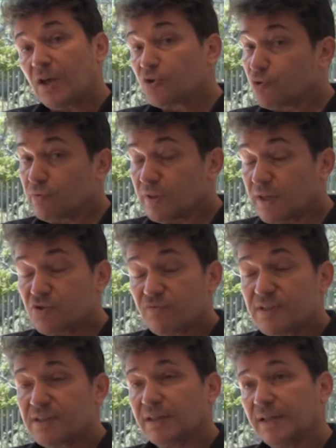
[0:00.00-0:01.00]
Two things
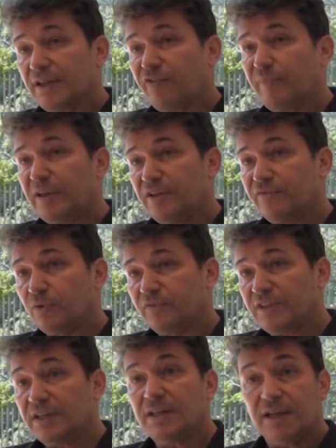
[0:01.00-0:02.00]
recently I've been
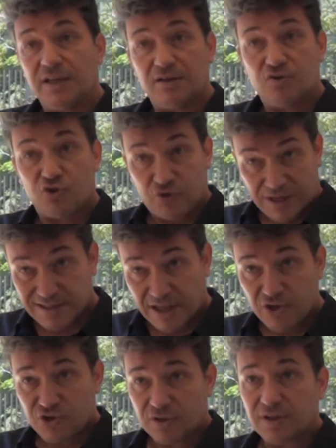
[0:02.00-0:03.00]
involved in. In
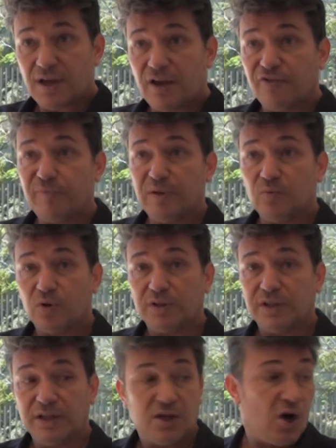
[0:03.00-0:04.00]
translation, I've been
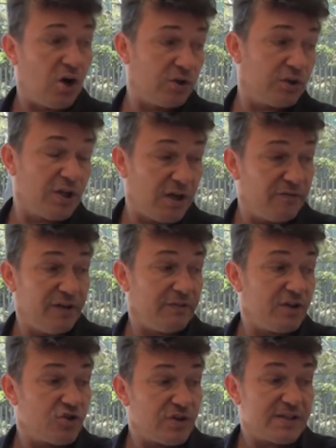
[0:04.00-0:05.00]
working on a very
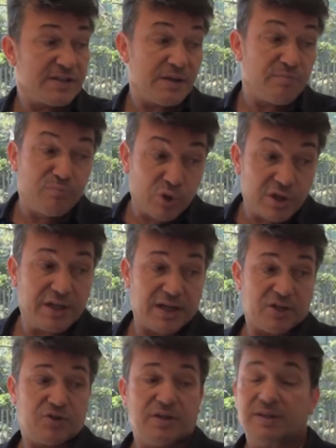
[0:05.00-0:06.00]
interesting book,
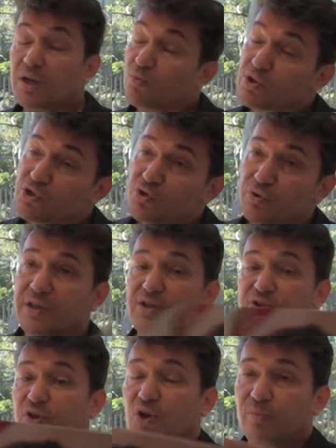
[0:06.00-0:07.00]
actually, that was 2
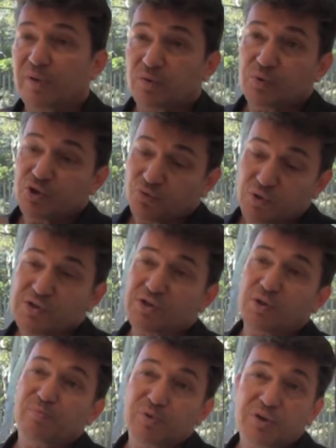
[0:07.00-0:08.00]
years ago, but which was
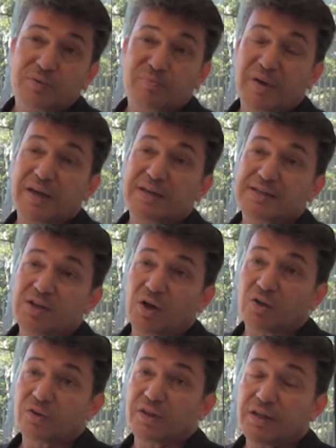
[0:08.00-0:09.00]
the book based
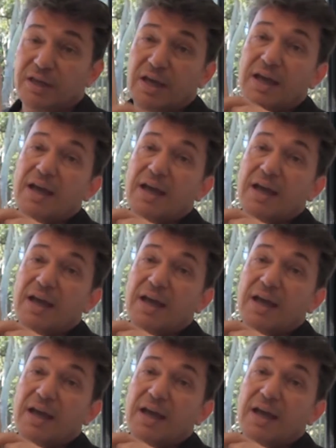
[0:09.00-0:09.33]
on the